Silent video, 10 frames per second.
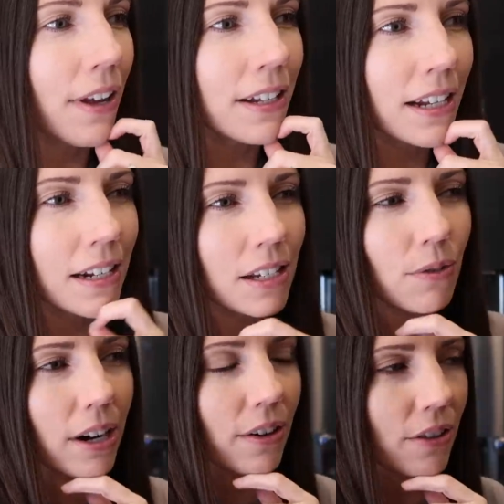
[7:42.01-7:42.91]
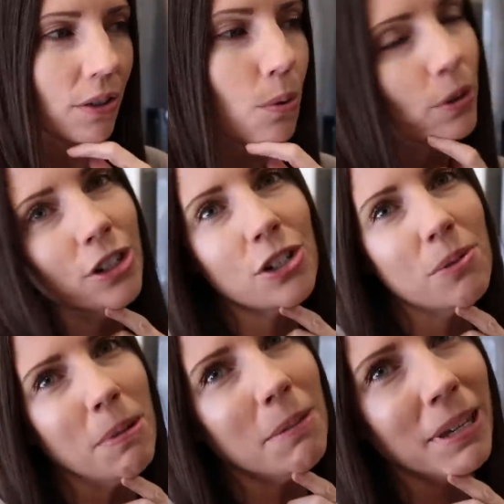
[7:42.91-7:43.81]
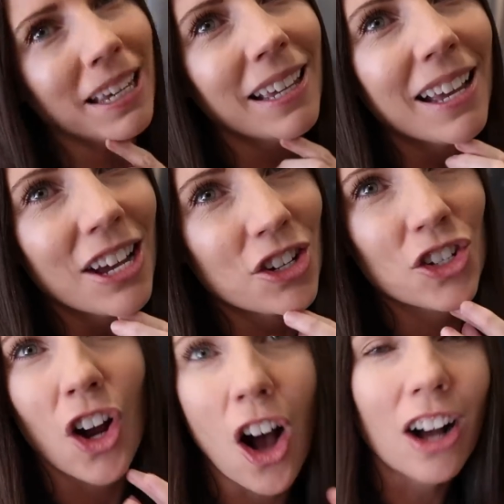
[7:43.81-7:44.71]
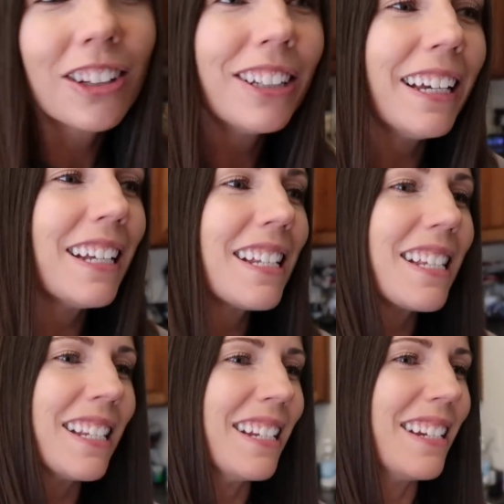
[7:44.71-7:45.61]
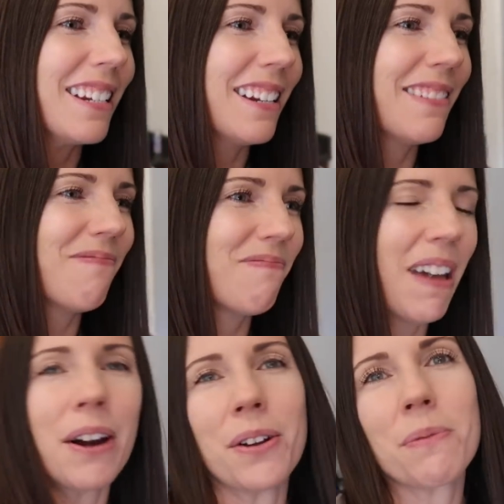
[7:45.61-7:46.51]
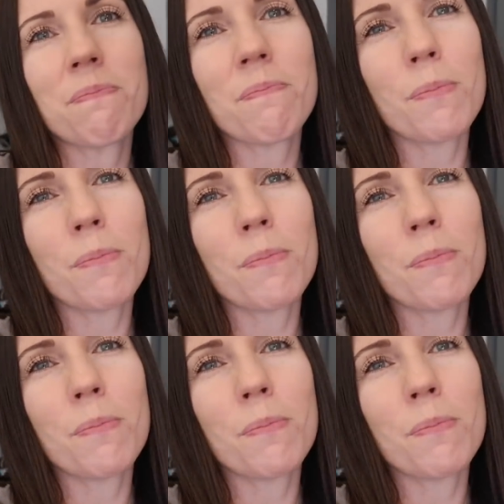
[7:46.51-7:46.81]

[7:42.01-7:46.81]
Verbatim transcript: Valentine's is right around the corner, so maybe chocolates and I don't know.